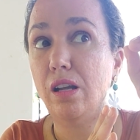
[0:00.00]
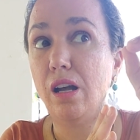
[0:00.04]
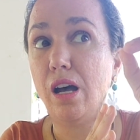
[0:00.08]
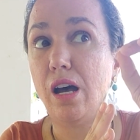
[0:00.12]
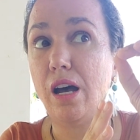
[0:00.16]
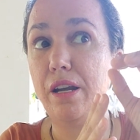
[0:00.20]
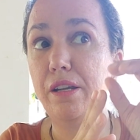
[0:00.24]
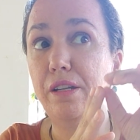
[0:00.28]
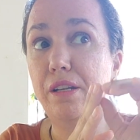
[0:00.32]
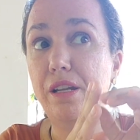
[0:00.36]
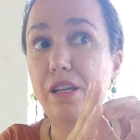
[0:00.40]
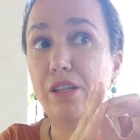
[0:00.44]

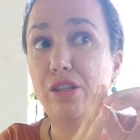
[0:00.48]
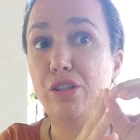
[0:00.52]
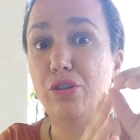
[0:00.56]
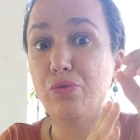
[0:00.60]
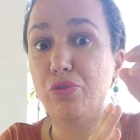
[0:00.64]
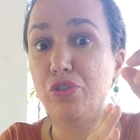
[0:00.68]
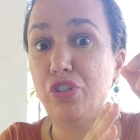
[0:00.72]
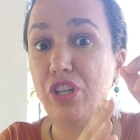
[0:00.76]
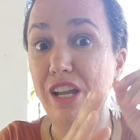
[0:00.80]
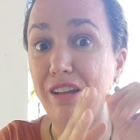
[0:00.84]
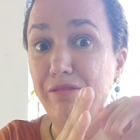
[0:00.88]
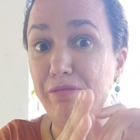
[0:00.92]
I need to
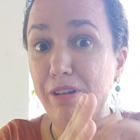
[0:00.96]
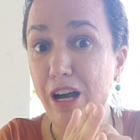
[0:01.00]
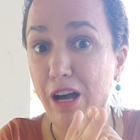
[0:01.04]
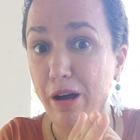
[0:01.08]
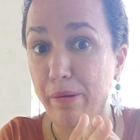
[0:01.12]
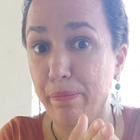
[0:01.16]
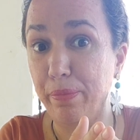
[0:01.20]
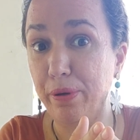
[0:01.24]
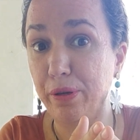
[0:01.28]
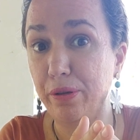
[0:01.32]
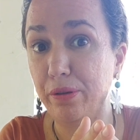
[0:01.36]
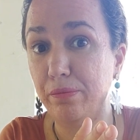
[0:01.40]
save
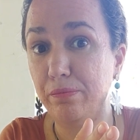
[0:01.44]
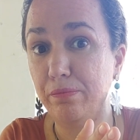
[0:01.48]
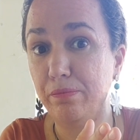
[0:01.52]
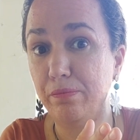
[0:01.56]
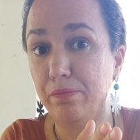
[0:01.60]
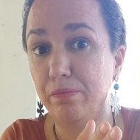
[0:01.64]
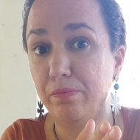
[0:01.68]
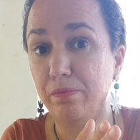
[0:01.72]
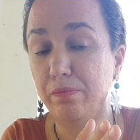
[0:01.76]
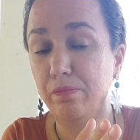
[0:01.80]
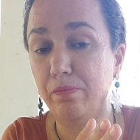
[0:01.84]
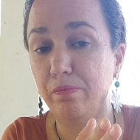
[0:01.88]
up,
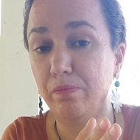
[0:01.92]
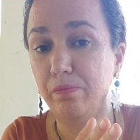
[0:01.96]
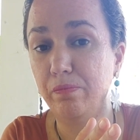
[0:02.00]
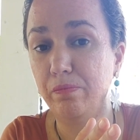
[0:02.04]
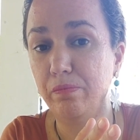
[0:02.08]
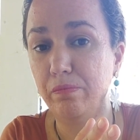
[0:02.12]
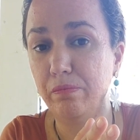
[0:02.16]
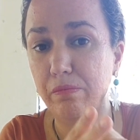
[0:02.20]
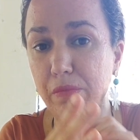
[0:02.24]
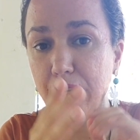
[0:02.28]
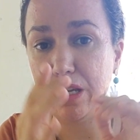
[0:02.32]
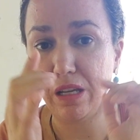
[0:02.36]

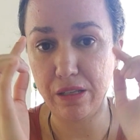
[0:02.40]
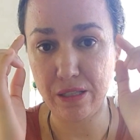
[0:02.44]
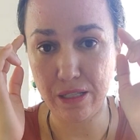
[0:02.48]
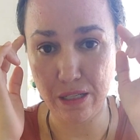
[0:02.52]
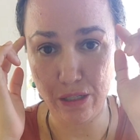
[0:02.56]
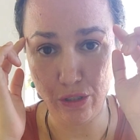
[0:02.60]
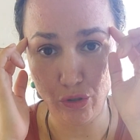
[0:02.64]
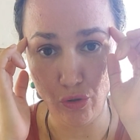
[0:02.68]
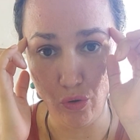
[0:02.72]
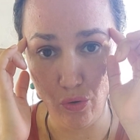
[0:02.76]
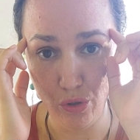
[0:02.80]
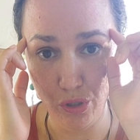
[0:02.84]
because I
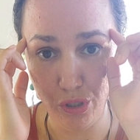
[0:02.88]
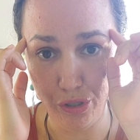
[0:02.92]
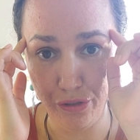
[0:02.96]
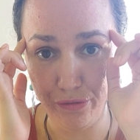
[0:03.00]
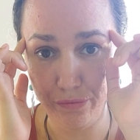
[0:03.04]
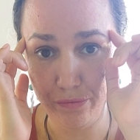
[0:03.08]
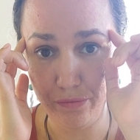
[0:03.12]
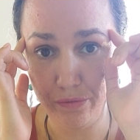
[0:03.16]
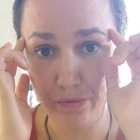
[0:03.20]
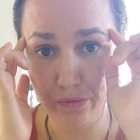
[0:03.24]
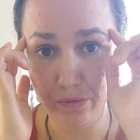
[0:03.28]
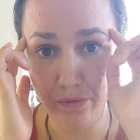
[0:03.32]
told you,
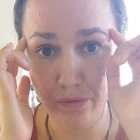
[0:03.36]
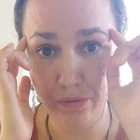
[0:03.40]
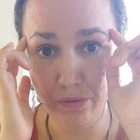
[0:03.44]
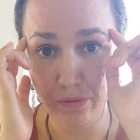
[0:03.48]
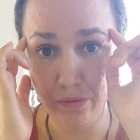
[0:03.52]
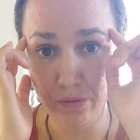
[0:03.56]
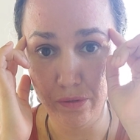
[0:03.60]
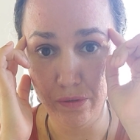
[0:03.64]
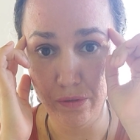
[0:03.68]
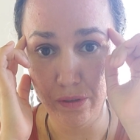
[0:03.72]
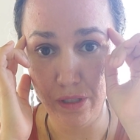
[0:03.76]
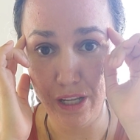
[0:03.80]

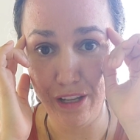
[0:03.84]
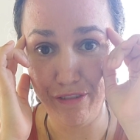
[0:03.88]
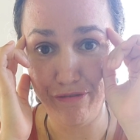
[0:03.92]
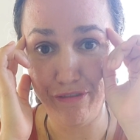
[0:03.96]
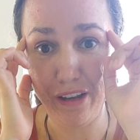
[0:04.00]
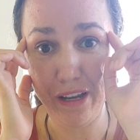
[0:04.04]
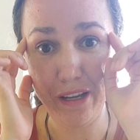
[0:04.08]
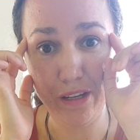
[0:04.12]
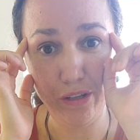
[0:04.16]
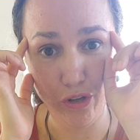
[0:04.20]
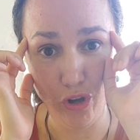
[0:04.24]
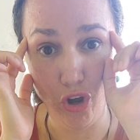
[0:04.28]
if
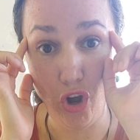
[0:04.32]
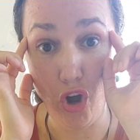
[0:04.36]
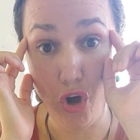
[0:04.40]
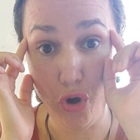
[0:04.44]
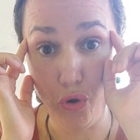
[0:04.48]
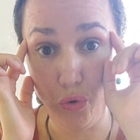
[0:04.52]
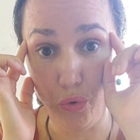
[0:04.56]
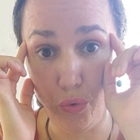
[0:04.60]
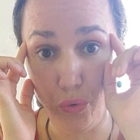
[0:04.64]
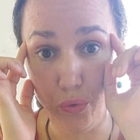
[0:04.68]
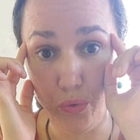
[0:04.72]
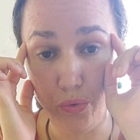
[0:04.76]
I
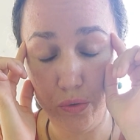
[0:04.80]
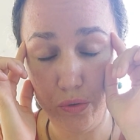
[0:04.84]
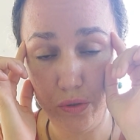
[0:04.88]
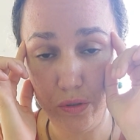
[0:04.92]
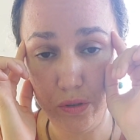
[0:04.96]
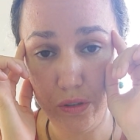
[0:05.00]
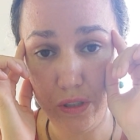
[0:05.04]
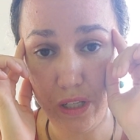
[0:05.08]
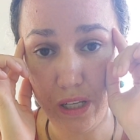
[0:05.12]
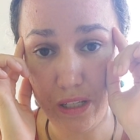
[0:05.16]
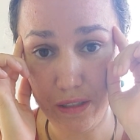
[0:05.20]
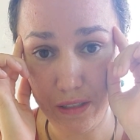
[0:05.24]
know
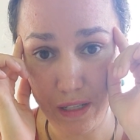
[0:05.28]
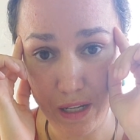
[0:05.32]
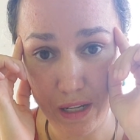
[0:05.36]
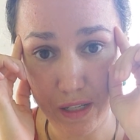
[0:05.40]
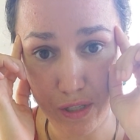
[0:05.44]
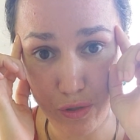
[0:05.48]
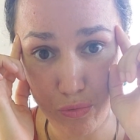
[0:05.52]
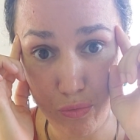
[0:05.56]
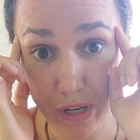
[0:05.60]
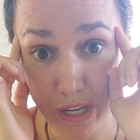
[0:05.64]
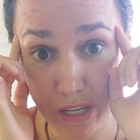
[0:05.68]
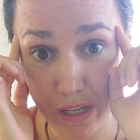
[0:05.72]
that
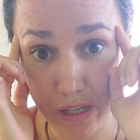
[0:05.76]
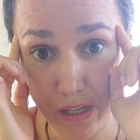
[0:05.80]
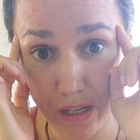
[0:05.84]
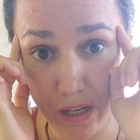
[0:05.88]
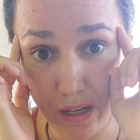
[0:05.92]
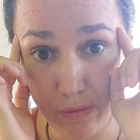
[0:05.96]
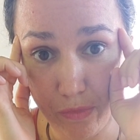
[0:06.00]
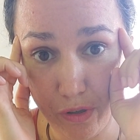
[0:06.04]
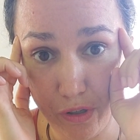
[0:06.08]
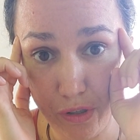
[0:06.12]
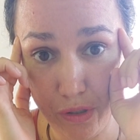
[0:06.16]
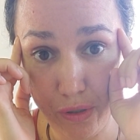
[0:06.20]
next week
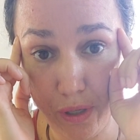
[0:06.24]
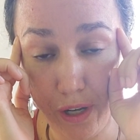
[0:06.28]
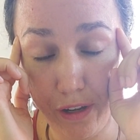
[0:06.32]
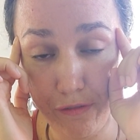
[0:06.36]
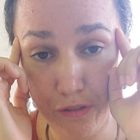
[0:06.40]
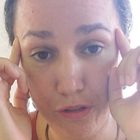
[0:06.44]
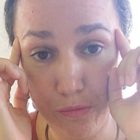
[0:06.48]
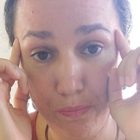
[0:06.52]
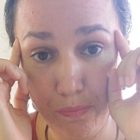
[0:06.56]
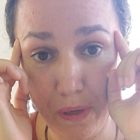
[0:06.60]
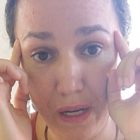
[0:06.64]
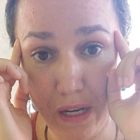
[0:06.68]
I'm going to have
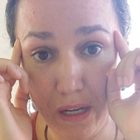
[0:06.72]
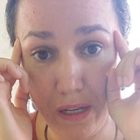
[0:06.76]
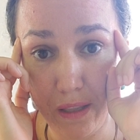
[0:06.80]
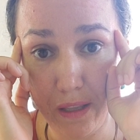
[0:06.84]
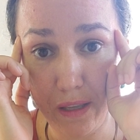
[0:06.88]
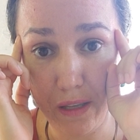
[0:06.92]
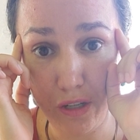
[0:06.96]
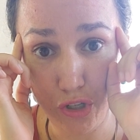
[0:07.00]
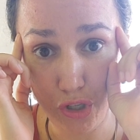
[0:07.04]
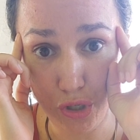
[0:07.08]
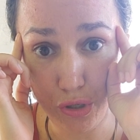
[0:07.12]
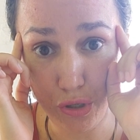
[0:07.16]
to pay
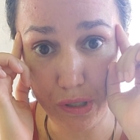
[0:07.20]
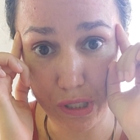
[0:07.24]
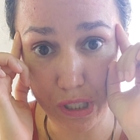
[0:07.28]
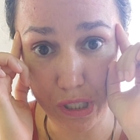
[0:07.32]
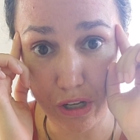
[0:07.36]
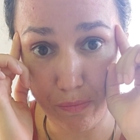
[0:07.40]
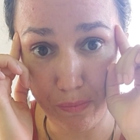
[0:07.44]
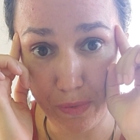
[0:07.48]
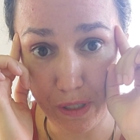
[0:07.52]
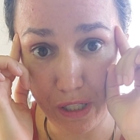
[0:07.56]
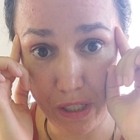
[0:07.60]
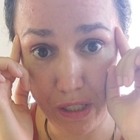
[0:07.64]
the insurance
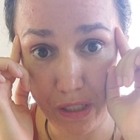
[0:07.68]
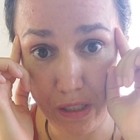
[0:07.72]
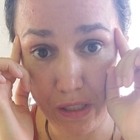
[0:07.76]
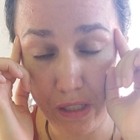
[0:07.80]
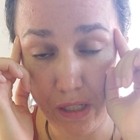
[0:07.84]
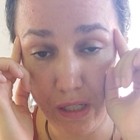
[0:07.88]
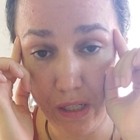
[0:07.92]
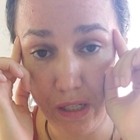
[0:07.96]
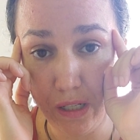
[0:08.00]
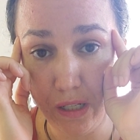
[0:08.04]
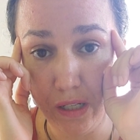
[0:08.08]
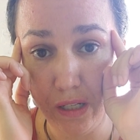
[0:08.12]
company,
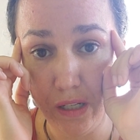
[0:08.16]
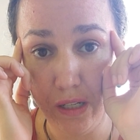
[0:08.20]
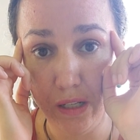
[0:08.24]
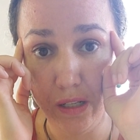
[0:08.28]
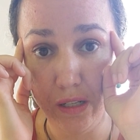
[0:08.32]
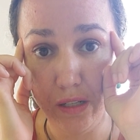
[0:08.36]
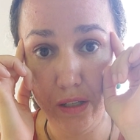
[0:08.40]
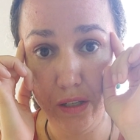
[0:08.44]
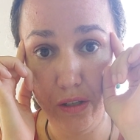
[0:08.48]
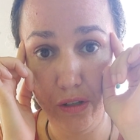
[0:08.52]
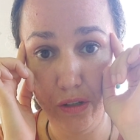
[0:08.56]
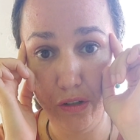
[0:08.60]

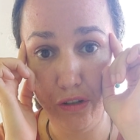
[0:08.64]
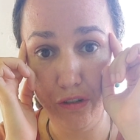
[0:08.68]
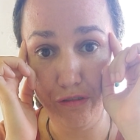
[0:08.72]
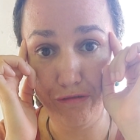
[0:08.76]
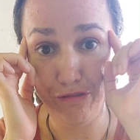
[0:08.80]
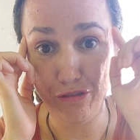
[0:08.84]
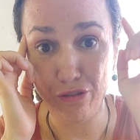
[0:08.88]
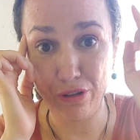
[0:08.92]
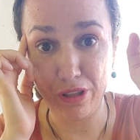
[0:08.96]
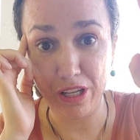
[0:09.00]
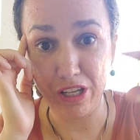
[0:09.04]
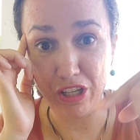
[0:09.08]

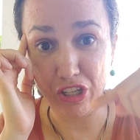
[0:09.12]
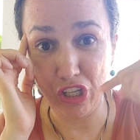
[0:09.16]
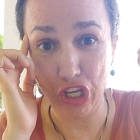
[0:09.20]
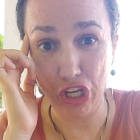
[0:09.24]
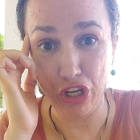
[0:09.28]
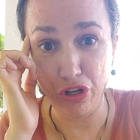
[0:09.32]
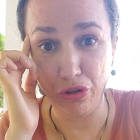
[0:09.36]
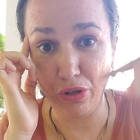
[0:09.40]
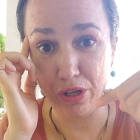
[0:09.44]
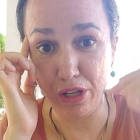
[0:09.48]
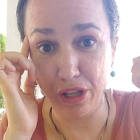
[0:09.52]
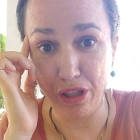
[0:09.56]
for the
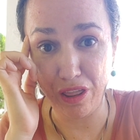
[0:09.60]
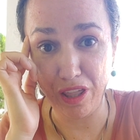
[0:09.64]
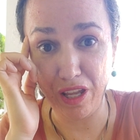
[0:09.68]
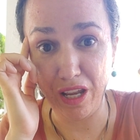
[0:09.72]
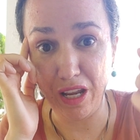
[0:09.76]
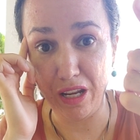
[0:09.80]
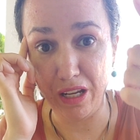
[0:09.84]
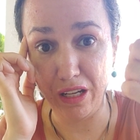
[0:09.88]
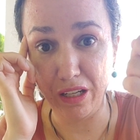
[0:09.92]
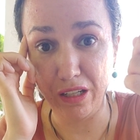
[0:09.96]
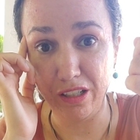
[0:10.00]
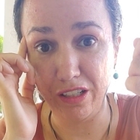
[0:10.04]
yearly
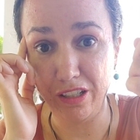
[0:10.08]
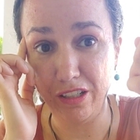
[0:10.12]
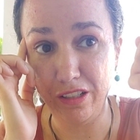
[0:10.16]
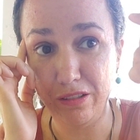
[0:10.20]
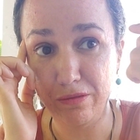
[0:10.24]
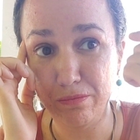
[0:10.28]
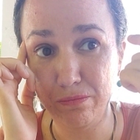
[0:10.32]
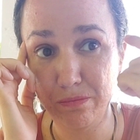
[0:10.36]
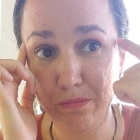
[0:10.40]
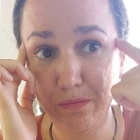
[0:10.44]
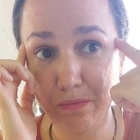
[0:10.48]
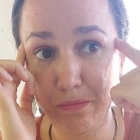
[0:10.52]
thing,
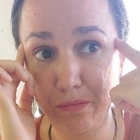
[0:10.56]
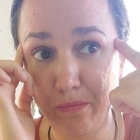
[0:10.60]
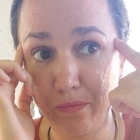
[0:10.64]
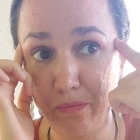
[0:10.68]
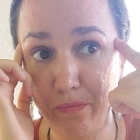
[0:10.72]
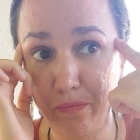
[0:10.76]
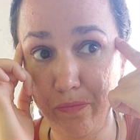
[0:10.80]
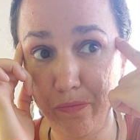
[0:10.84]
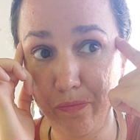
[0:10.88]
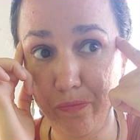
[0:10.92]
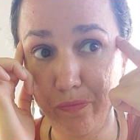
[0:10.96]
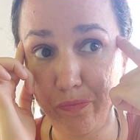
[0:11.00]

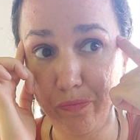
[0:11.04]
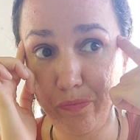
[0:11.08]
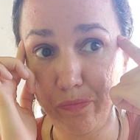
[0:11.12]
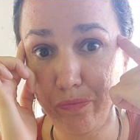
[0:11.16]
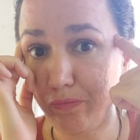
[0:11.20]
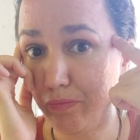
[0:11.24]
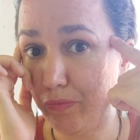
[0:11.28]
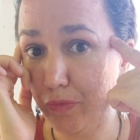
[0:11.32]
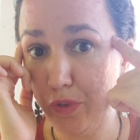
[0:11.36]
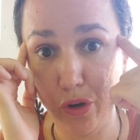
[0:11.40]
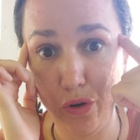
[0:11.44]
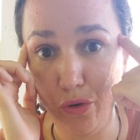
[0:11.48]

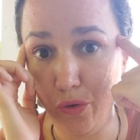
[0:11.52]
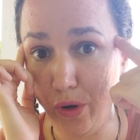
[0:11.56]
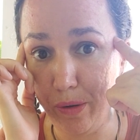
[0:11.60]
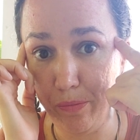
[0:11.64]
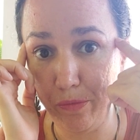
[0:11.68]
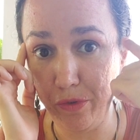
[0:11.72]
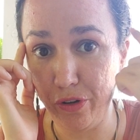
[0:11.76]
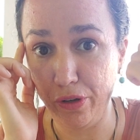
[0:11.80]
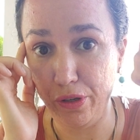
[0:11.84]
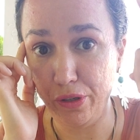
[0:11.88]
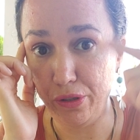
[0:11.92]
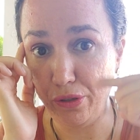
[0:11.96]
no,
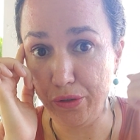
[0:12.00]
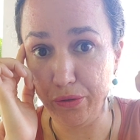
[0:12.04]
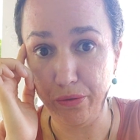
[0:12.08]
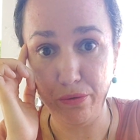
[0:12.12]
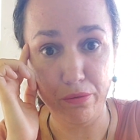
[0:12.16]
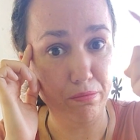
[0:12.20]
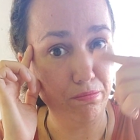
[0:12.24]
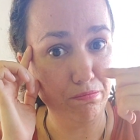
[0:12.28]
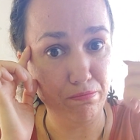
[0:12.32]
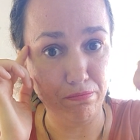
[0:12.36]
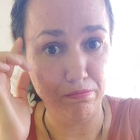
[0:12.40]
I'm going to,